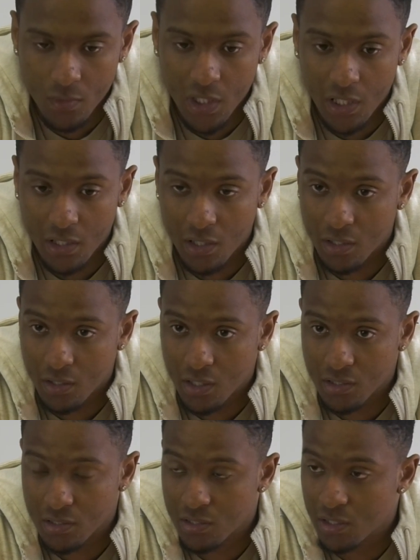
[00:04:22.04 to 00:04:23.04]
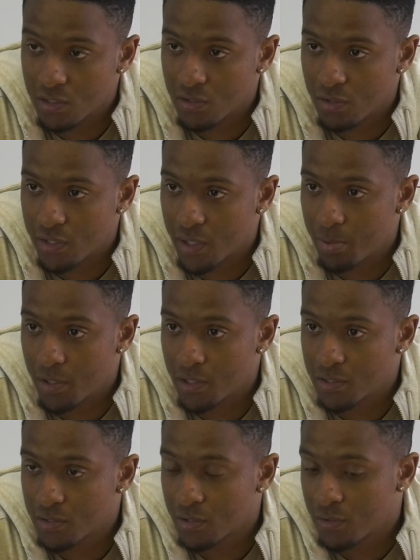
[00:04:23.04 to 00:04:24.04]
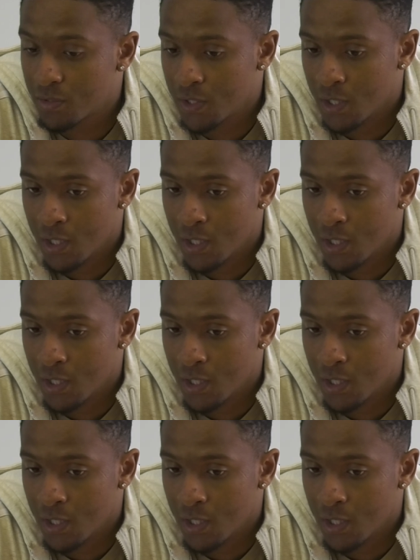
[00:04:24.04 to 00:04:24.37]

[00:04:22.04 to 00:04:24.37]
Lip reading: Yeah, as I said, you know, you get punished, so,